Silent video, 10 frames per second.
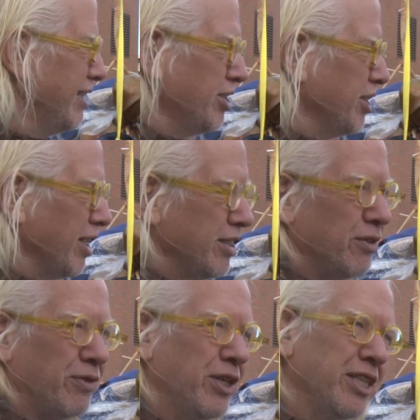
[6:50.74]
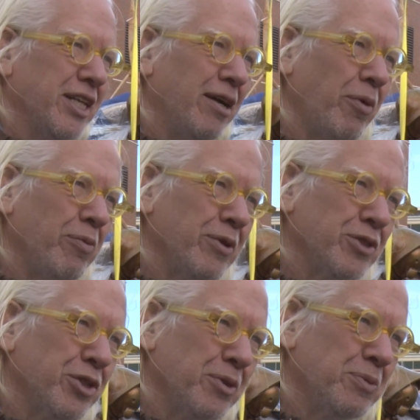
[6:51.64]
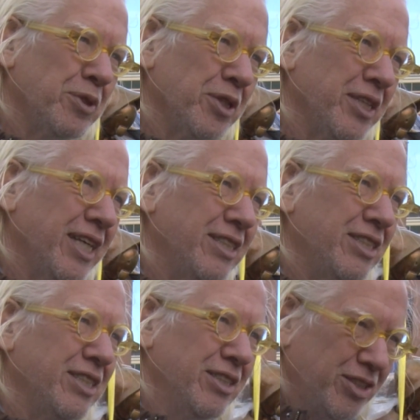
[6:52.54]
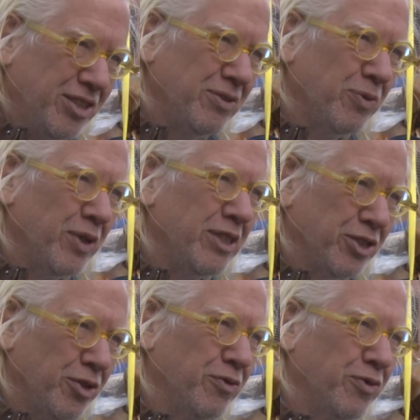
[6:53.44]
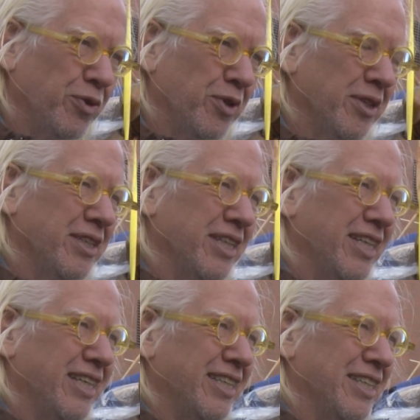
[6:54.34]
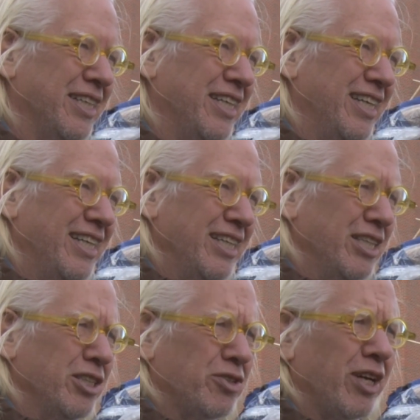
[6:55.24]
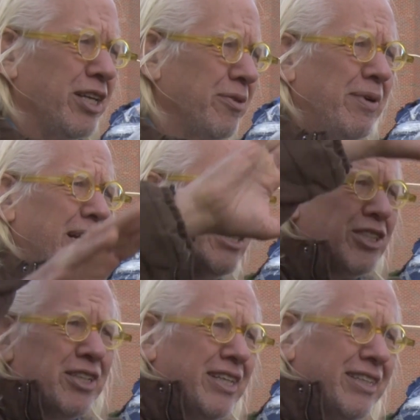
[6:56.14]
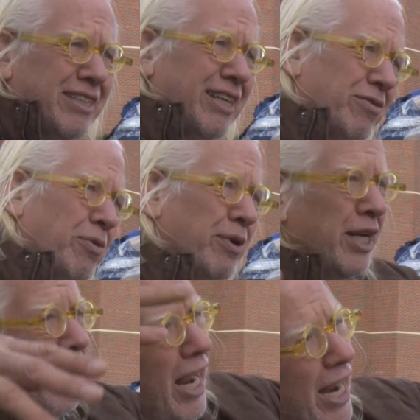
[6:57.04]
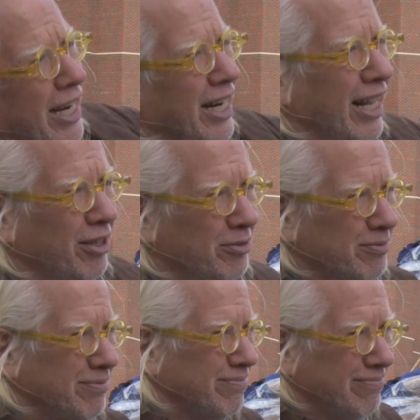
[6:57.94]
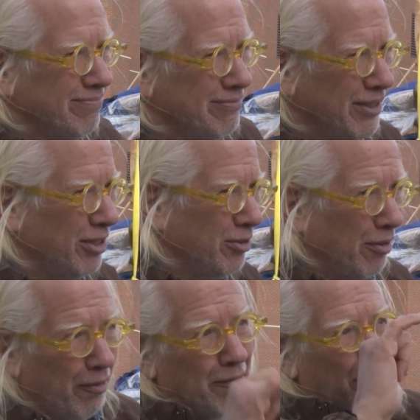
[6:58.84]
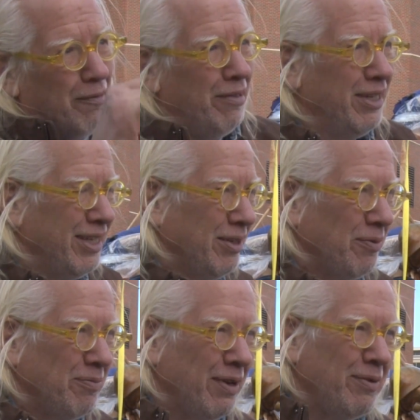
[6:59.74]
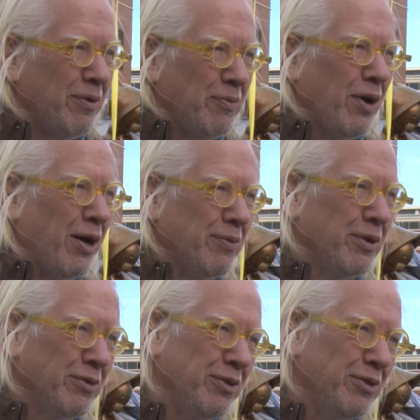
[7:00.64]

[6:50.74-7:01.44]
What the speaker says: It's a very climbable sculpture, and it's what it's good for. So I can imagine like everybody hanging out, you know, maybe popping a